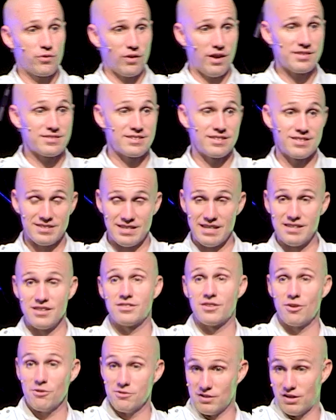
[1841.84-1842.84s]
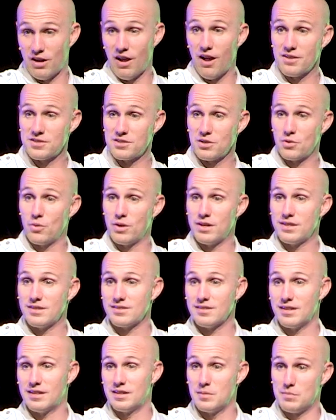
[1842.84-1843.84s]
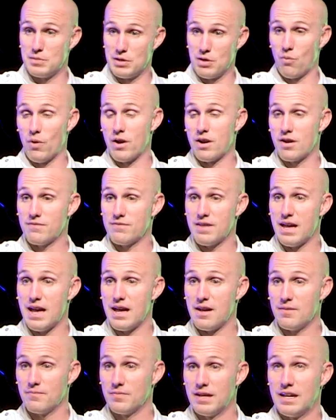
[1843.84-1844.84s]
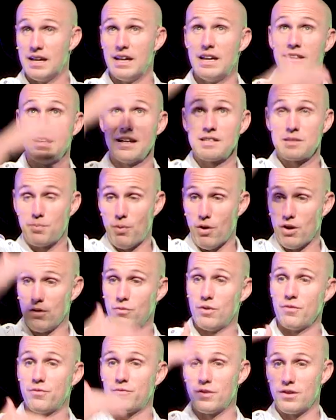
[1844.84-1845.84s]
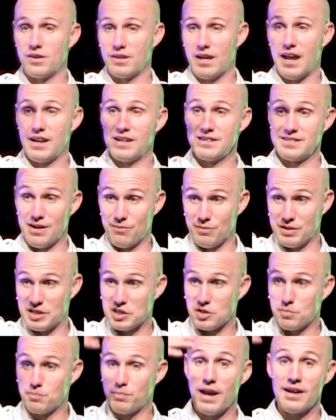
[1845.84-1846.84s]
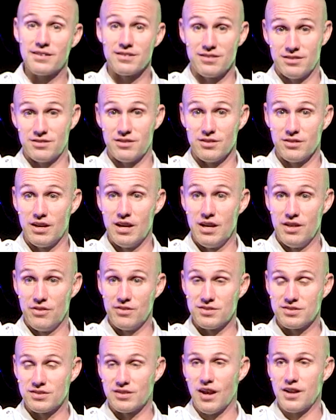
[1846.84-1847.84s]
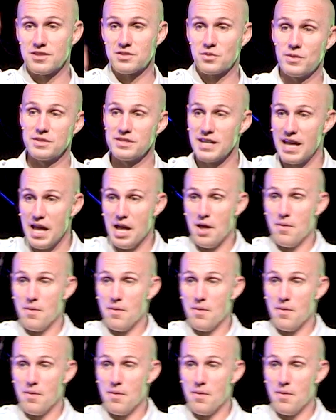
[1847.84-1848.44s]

for us to see that there's a consequence and to be aware of that. And that's part of what fearing God is that respect that there, there's consequence.